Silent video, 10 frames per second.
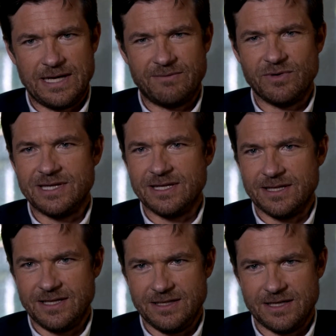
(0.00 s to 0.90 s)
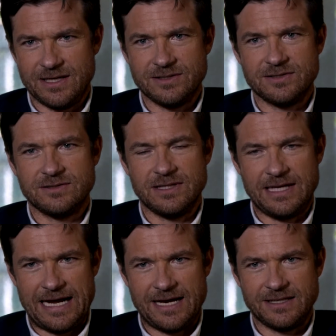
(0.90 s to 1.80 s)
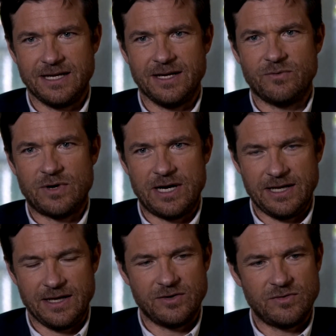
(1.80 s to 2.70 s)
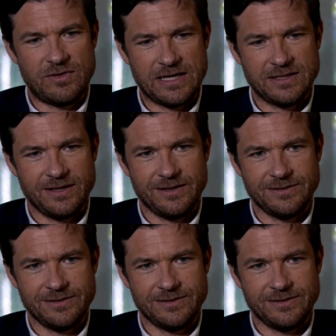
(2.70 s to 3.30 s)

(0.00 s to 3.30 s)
everything that he does, acting and writing and directing,